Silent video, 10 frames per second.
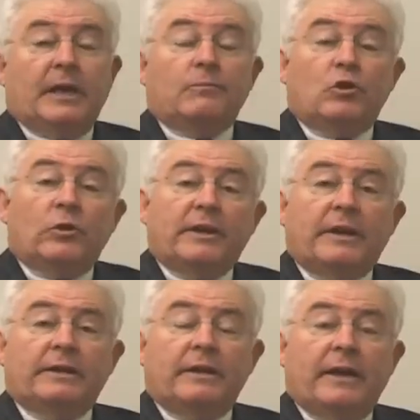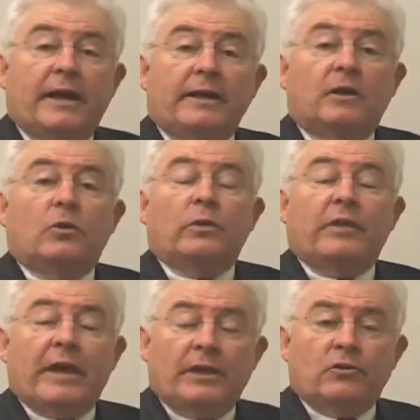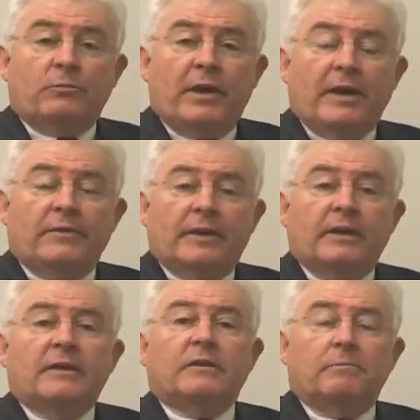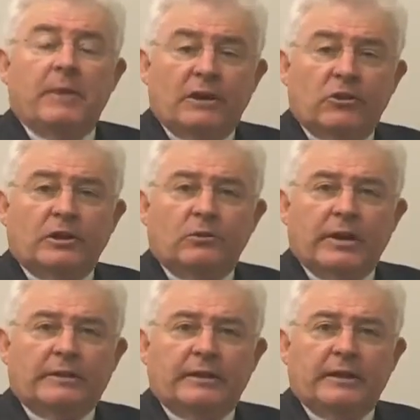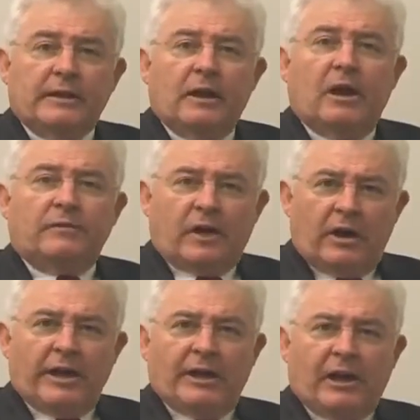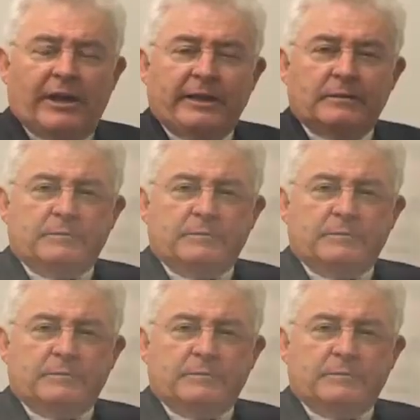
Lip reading: I'm joined here today with Andrew Pavick, the Managing Director of ILI.